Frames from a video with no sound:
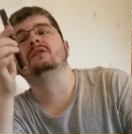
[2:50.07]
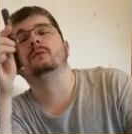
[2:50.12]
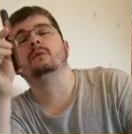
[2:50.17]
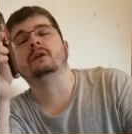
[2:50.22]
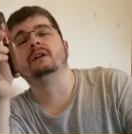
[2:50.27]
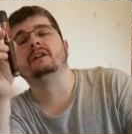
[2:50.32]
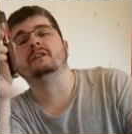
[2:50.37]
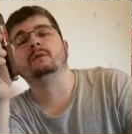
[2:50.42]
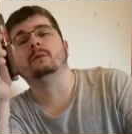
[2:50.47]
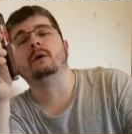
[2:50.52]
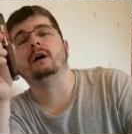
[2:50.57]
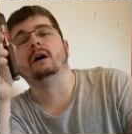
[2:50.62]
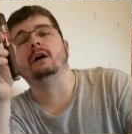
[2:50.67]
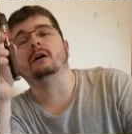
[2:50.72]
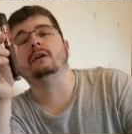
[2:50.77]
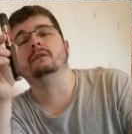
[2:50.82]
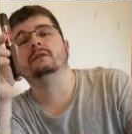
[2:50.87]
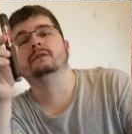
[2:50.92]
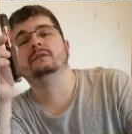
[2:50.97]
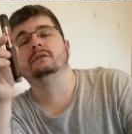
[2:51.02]

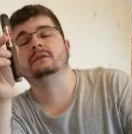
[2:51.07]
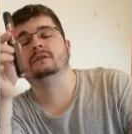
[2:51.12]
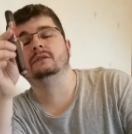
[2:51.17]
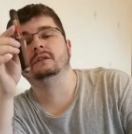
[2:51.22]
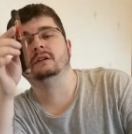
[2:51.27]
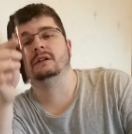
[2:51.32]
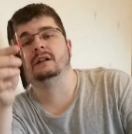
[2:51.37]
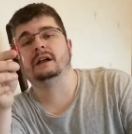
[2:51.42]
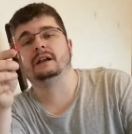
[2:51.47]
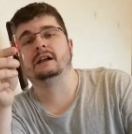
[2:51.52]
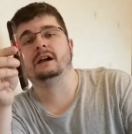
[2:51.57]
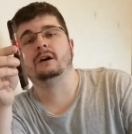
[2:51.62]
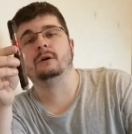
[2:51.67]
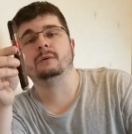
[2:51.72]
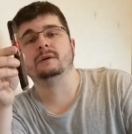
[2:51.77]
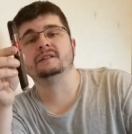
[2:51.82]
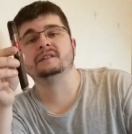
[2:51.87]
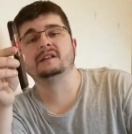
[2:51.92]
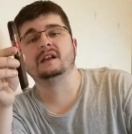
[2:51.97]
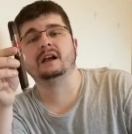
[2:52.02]
2012. And like I
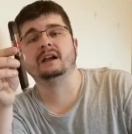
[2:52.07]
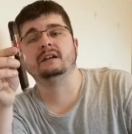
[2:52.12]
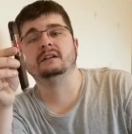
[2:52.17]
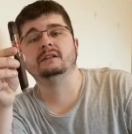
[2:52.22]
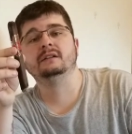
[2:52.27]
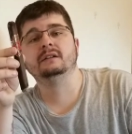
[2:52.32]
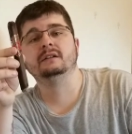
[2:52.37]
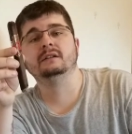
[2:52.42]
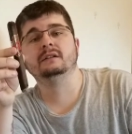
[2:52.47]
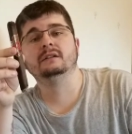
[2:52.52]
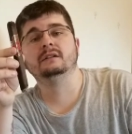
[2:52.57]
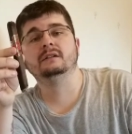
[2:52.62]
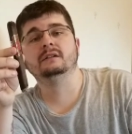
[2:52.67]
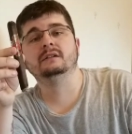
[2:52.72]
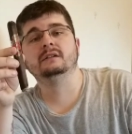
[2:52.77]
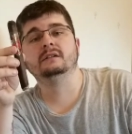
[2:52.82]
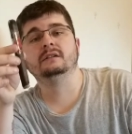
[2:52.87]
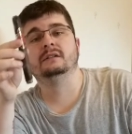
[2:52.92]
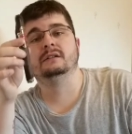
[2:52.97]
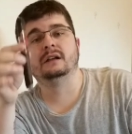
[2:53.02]
always say,
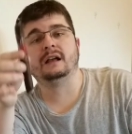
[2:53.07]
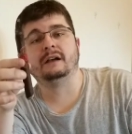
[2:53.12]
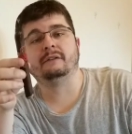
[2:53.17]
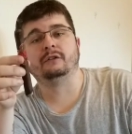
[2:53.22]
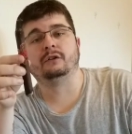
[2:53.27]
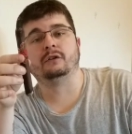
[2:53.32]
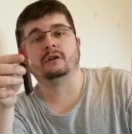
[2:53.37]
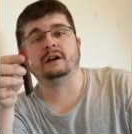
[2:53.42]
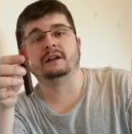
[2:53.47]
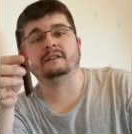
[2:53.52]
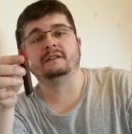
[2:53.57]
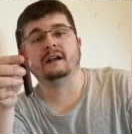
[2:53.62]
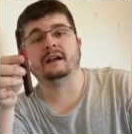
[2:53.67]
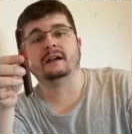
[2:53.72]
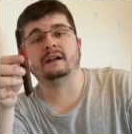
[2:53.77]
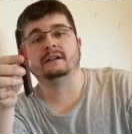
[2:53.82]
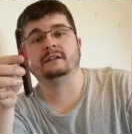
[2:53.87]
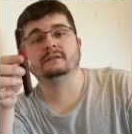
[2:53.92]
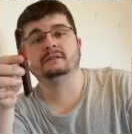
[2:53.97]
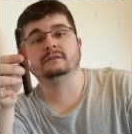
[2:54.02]
have a great
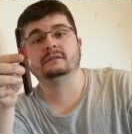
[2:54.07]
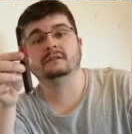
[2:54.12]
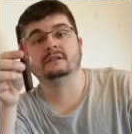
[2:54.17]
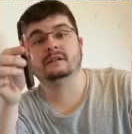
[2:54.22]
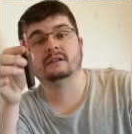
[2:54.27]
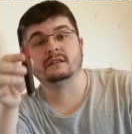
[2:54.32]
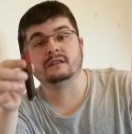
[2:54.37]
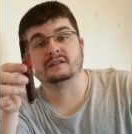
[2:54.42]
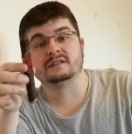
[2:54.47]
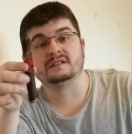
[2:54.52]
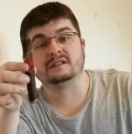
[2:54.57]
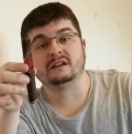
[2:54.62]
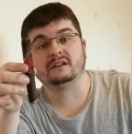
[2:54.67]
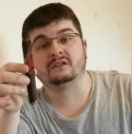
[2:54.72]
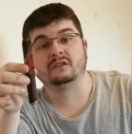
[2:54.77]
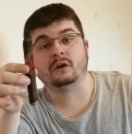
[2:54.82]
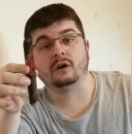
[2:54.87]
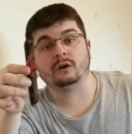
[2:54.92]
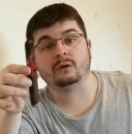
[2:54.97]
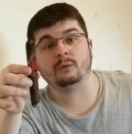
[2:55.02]
day the stick
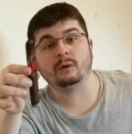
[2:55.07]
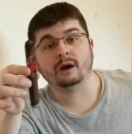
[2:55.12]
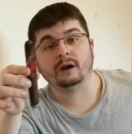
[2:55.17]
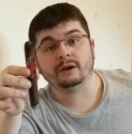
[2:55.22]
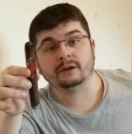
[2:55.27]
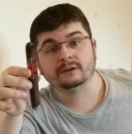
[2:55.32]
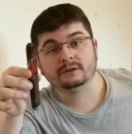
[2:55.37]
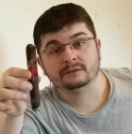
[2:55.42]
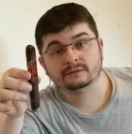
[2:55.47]
talk way